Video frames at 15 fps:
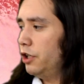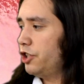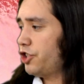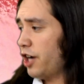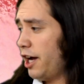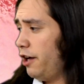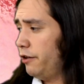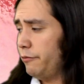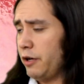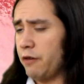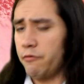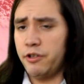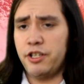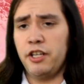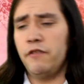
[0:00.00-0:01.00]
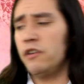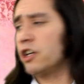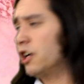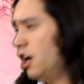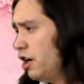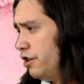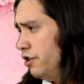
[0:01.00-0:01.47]
child may receive a
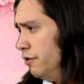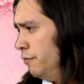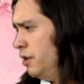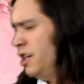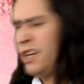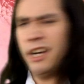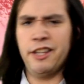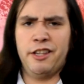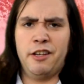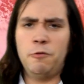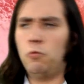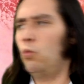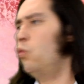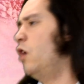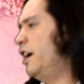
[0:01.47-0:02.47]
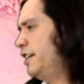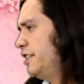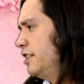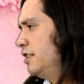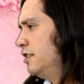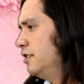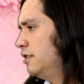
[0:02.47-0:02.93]
condom, and then what?
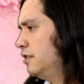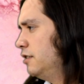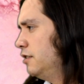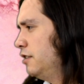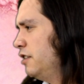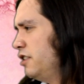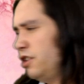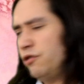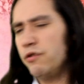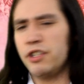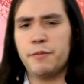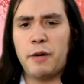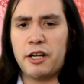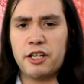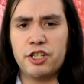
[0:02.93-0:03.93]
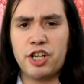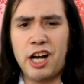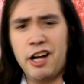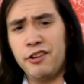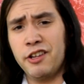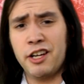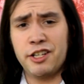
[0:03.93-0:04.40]
You expect a
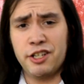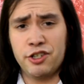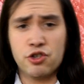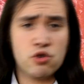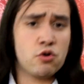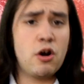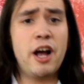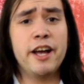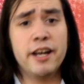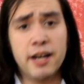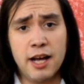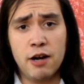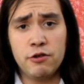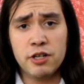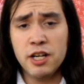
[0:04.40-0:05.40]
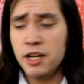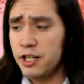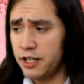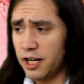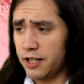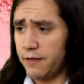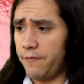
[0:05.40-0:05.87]
child not to try it out,
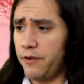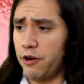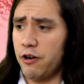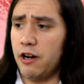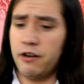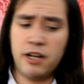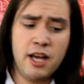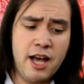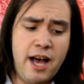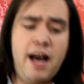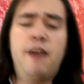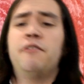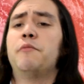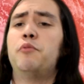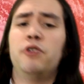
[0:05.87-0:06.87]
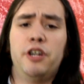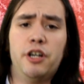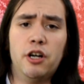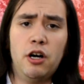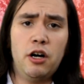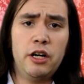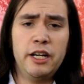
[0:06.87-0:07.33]
not to figure out how to put it
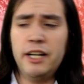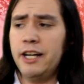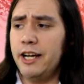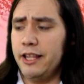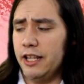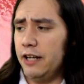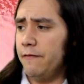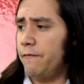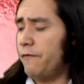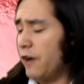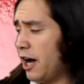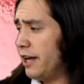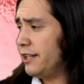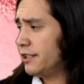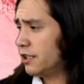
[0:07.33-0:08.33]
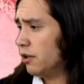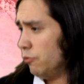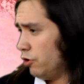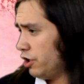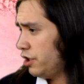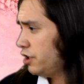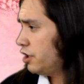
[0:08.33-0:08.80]
on, and then find
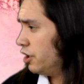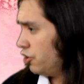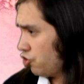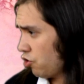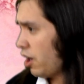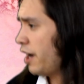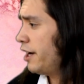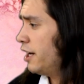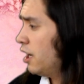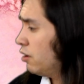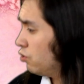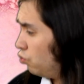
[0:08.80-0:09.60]
someone to try it out